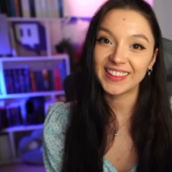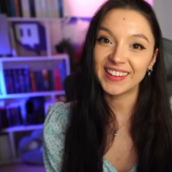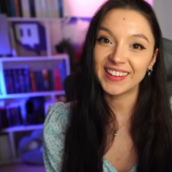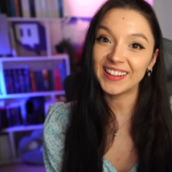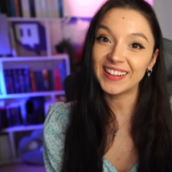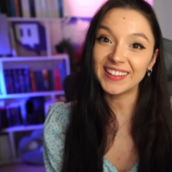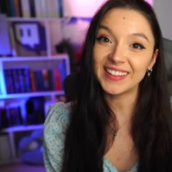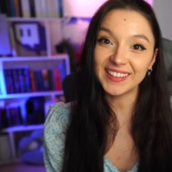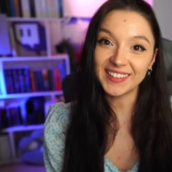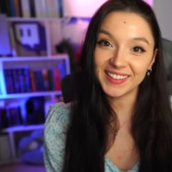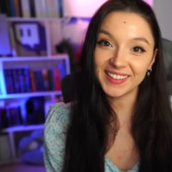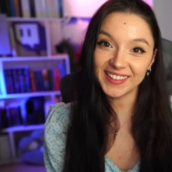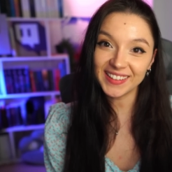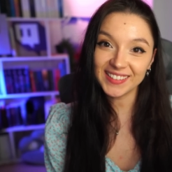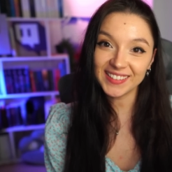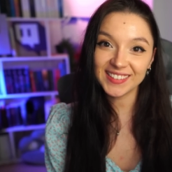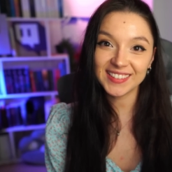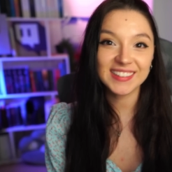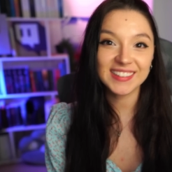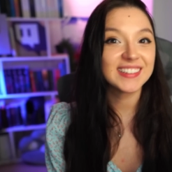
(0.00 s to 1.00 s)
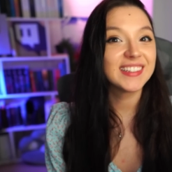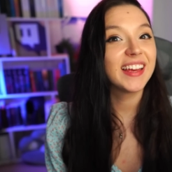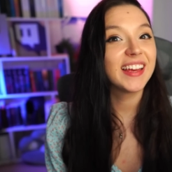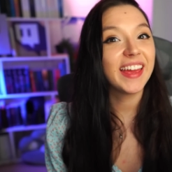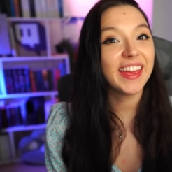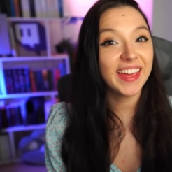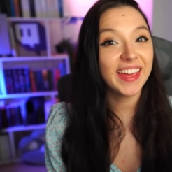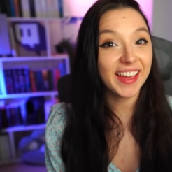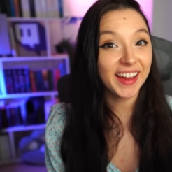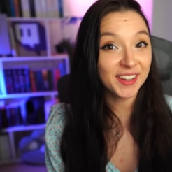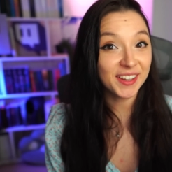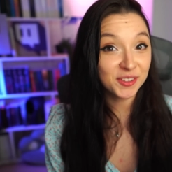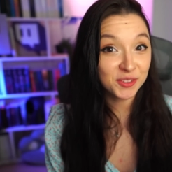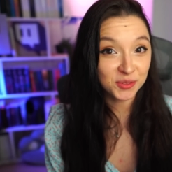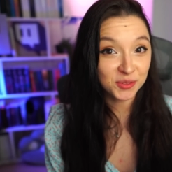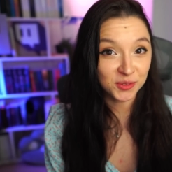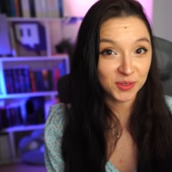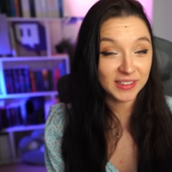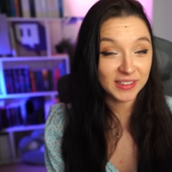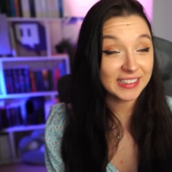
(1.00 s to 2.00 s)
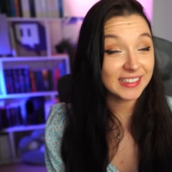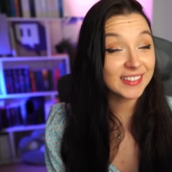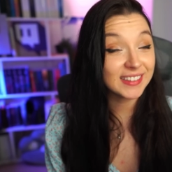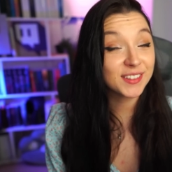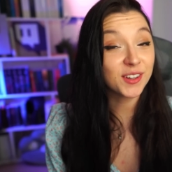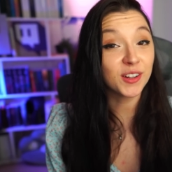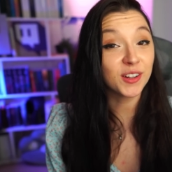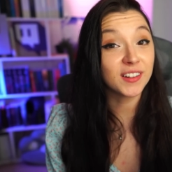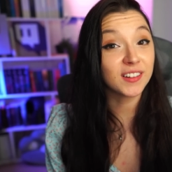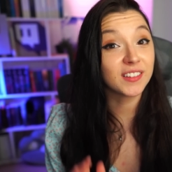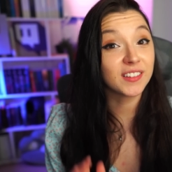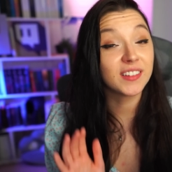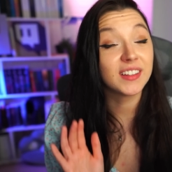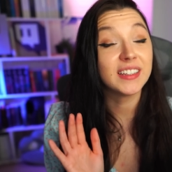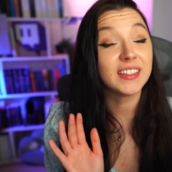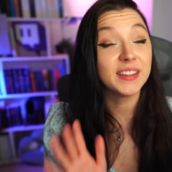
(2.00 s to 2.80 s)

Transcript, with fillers: The lyrics AI tool it's called